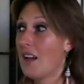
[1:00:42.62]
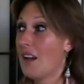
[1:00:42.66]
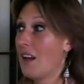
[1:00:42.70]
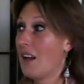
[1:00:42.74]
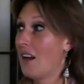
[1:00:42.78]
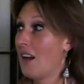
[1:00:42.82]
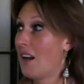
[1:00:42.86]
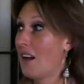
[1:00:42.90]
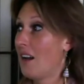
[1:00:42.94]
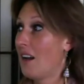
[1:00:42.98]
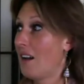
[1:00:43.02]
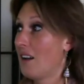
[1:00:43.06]

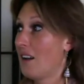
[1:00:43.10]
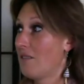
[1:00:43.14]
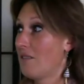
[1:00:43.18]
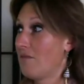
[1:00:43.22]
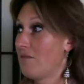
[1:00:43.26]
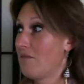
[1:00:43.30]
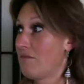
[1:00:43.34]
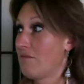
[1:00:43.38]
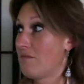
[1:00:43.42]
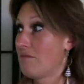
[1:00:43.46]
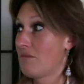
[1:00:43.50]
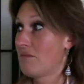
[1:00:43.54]

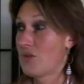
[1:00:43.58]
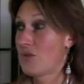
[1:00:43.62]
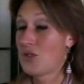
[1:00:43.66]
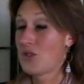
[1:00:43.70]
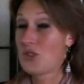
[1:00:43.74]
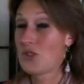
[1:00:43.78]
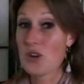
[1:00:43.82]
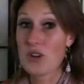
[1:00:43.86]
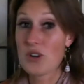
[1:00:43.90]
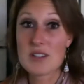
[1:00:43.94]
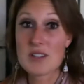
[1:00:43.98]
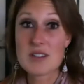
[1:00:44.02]
um,
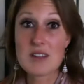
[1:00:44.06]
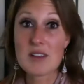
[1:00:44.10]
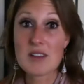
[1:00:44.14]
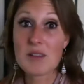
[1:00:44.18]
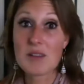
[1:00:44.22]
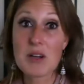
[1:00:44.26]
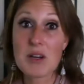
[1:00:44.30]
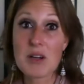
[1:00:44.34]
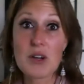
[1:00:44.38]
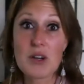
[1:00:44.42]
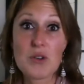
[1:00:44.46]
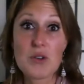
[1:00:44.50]
started selling
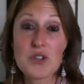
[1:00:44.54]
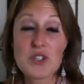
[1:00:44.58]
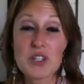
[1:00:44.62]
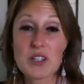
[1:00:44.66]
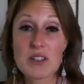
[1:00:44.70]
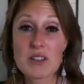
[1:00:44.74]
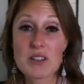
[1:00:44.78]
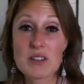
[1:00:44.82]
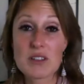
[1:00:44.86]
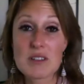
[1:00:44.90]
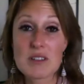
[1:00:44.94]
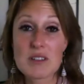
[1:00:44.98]
my coaching
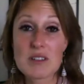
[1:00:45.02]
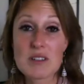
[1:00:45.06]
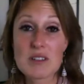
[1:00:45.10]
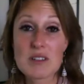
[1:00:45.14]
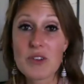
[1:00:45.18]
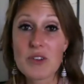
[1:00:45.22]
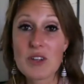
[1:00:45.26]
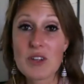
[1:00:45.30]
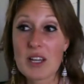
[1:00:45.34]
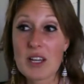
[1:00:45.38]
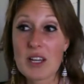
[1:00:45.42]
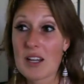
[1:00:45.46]
and
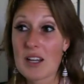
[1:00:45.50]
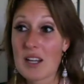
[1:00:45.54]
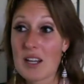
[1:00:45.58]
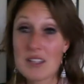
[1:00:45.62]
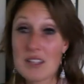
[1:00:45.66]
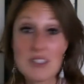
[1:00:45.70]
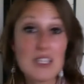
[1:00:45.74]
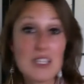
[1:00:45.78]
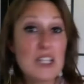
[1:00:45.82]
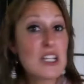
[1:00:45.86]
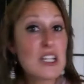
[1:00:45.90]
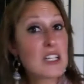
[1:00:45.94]
consulting, and I
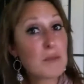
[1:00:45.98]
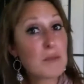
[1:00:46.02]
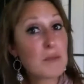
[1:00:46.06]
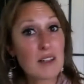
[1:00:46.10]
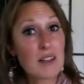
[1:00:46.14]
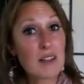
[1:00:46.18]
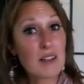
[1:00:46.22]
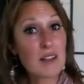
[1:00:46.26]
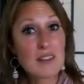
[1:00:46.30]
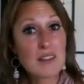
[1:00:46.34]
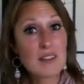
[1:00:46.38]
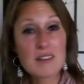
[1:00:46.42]
teach it to my
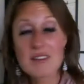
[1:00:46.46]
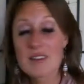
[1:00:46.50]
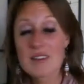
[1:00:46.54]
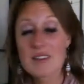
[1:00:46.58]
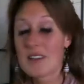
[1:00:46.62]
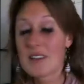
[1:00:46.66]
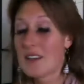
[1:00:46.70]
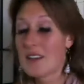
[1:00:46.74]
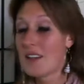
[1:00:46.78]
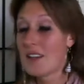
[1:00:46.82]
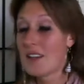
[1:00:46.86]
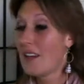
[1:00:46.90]

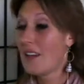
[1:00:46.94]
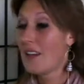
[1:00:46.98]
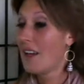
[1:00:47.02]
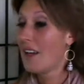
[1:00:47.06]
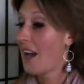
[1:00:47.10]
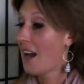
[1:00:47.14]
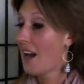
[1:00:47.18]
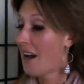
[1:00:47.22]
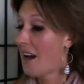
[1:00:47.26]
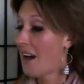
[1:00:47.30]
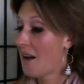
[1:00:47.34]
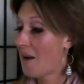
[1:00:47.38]
clients.
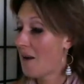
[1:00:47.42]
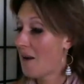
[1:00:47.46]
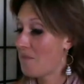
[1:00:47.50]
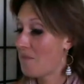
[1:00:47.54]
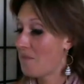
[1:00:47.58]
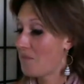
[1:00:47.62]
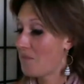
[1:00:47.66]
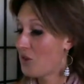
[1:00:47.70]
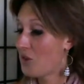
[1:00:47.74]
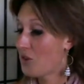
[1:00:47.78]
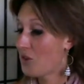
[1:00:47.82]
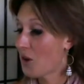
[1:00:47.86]

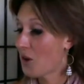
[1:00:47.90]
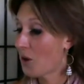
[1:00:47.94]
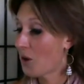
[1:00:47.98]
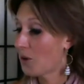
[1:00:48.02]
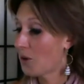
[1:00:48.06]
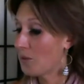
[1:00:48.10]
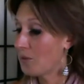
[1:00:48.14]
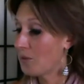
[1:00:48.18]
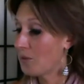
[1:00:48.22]
Um, so